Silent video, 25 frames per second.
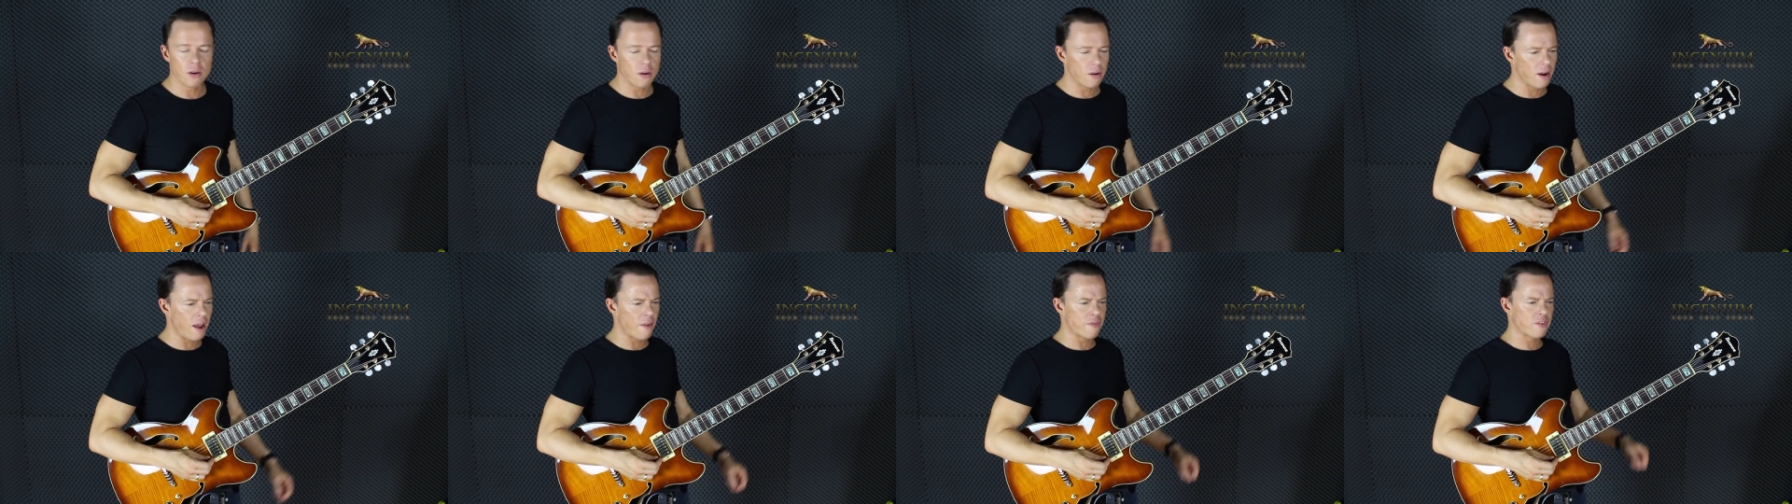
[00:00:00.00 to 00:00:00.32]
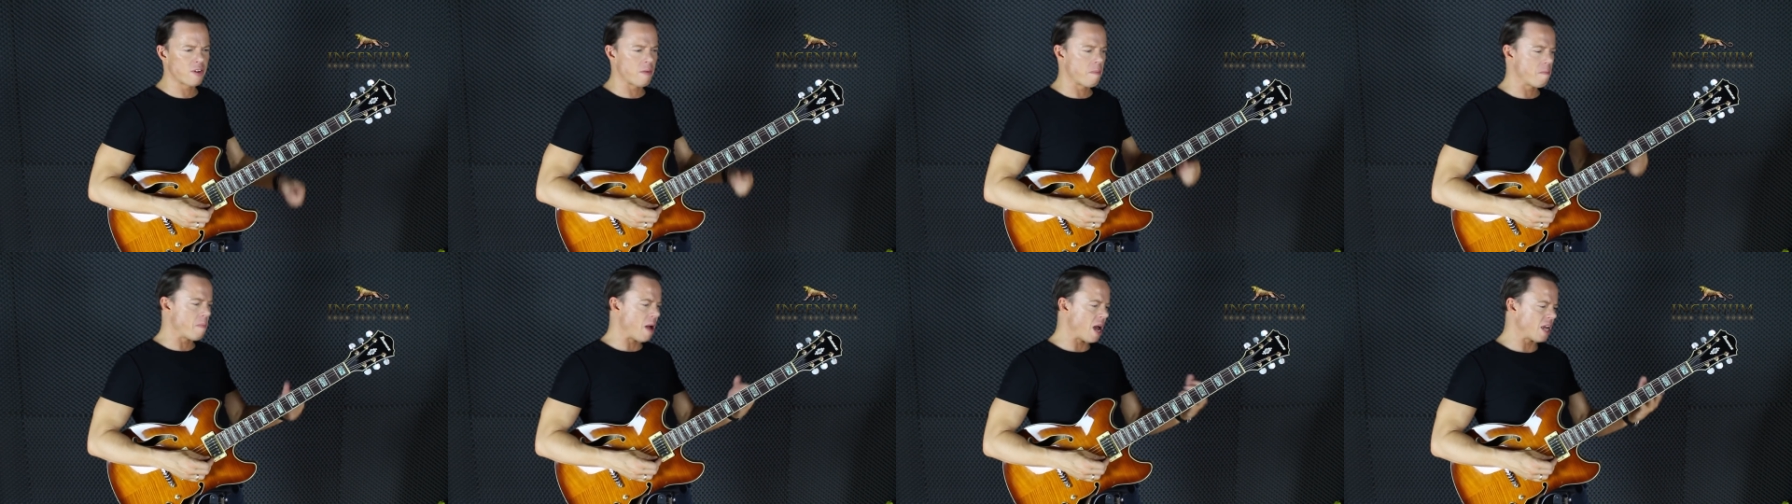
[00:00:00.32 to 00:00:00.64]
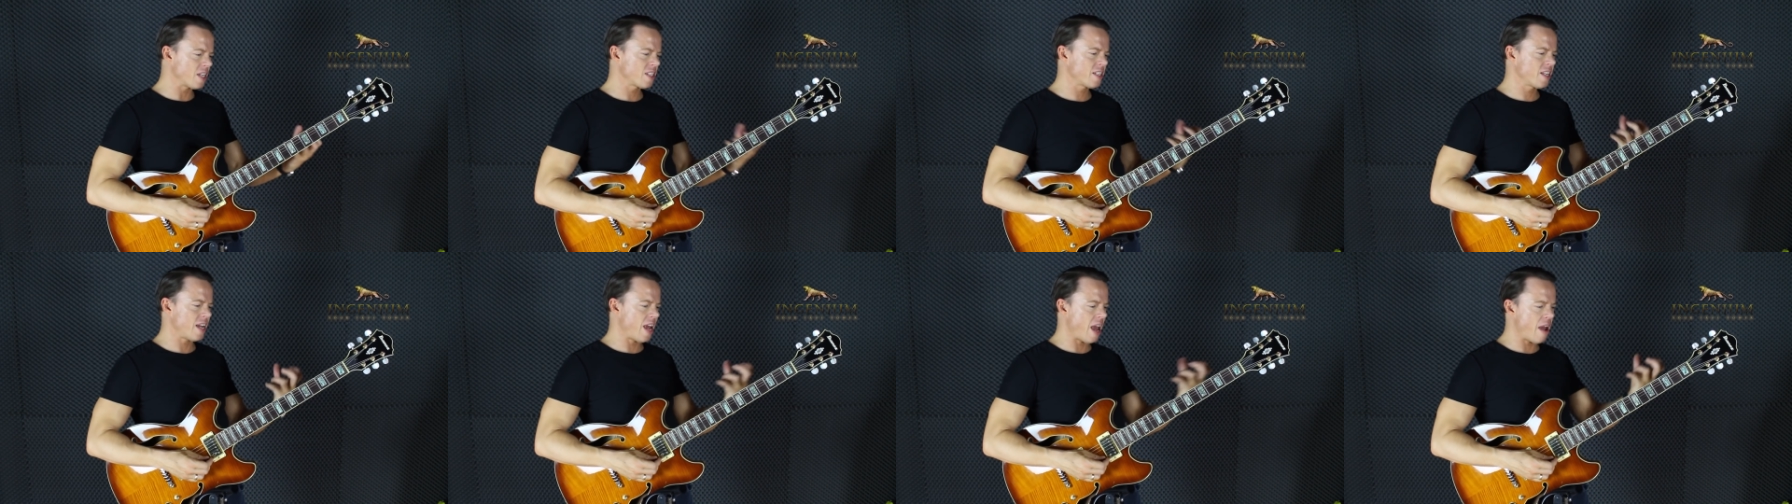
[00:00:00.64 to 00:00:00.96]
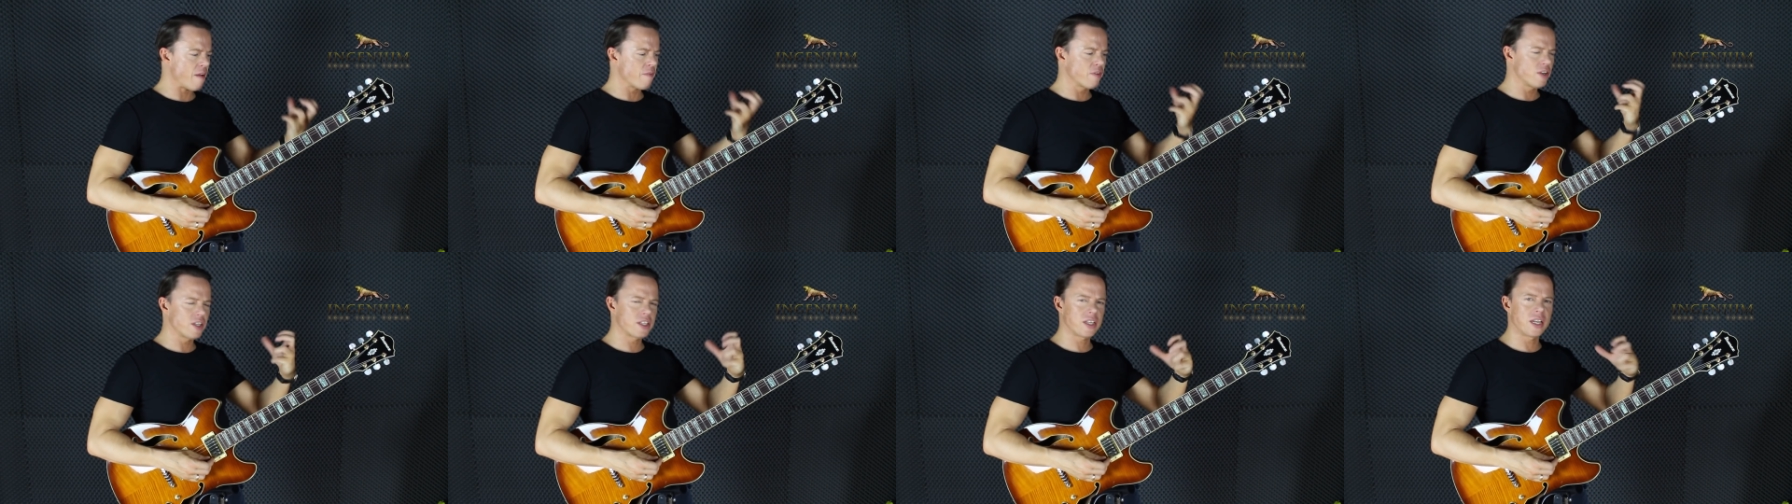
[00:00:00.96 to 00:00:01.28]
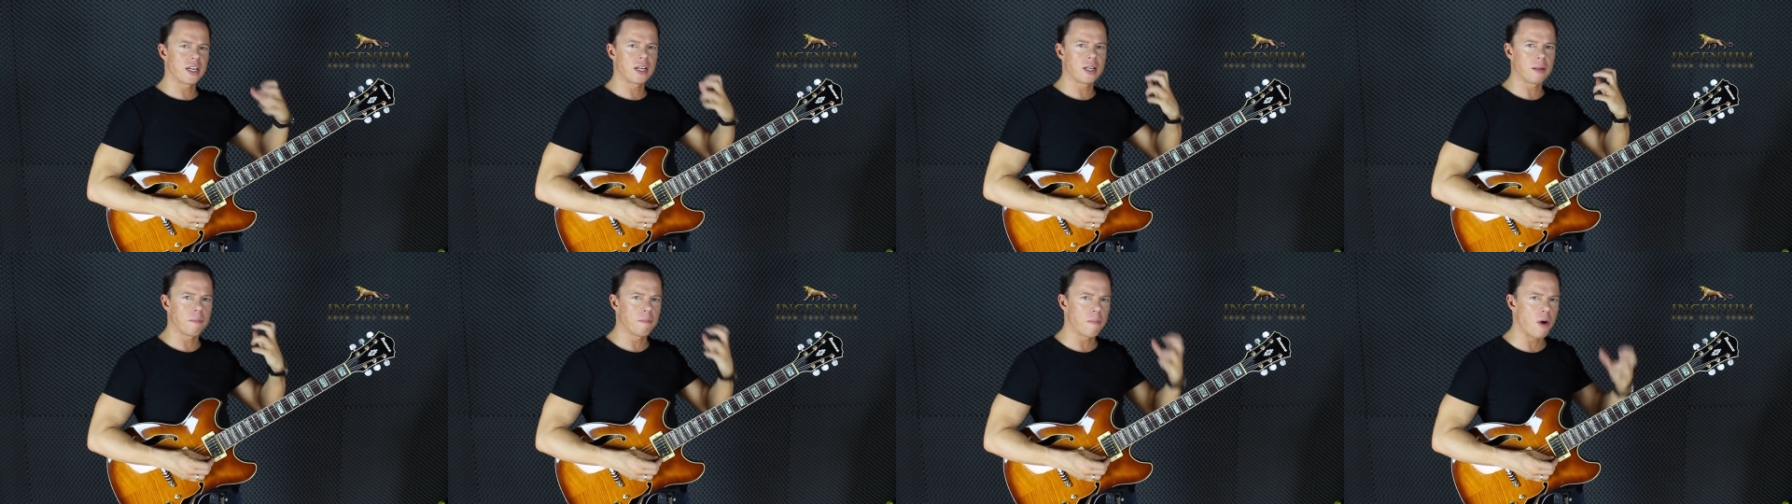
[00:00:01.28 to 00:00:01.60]
don't have to master every
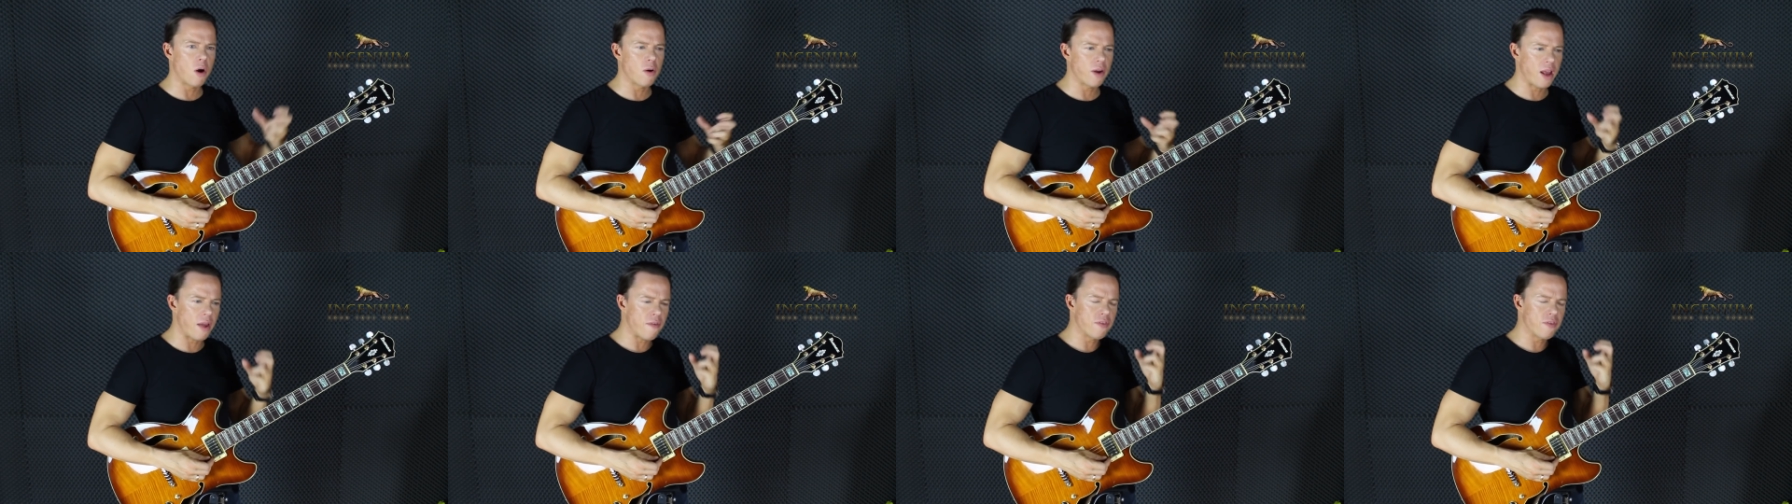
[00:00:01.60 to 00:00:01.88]
single mode,